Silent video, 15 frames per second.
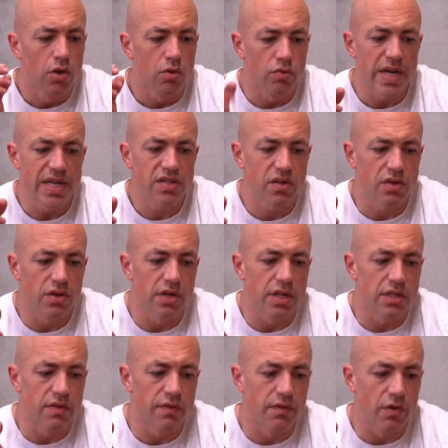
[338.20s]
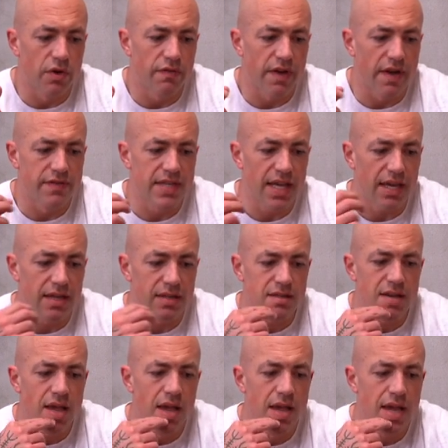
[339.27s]
Rest 30 to 45
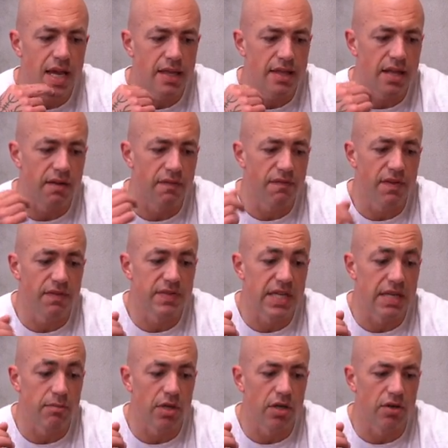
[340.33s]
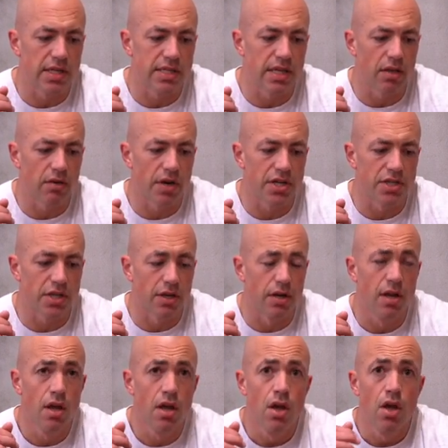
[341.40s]
seconds, and then a 15 meter acceleration
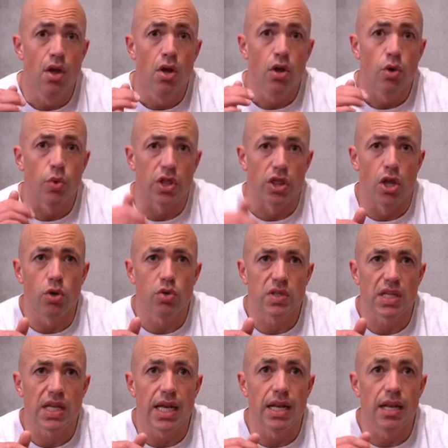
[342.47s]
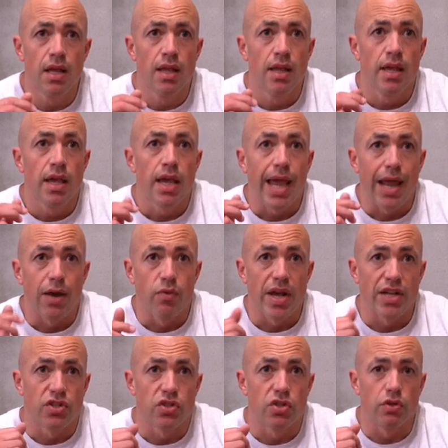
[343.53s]
with no sled, and
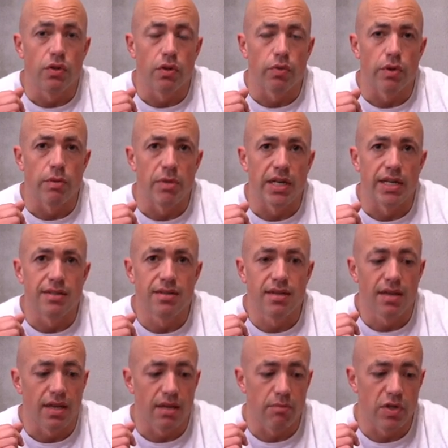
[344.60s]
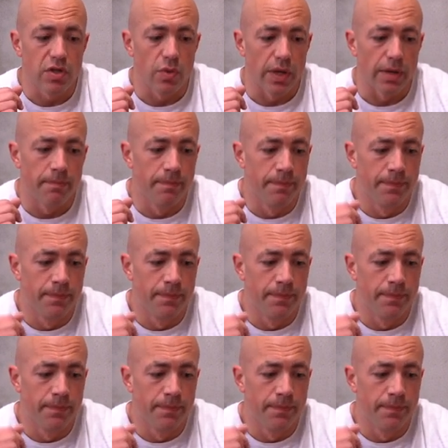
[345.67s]
rest 2 to 3 minutes in between.